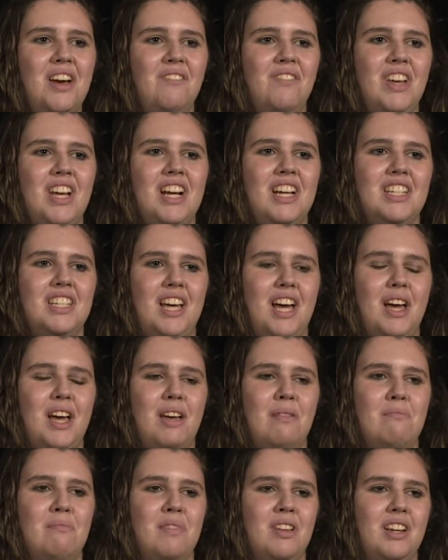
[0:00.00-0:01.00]
because
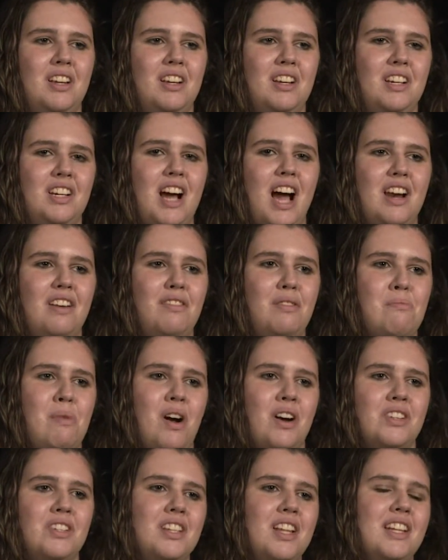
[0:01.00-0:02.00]
I'm kind of a
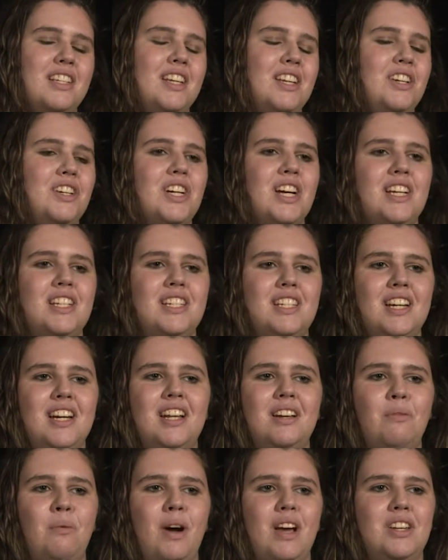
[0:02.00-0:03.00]
person that's interested
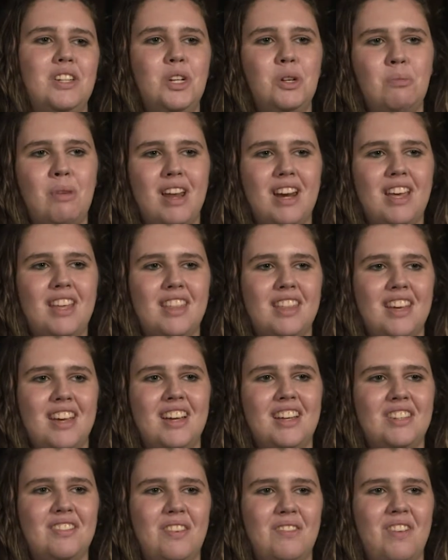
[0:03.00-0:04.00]
in way too many
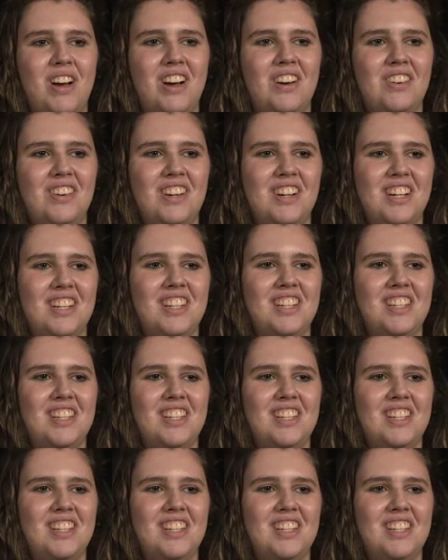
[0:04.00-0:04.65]
things for my own good.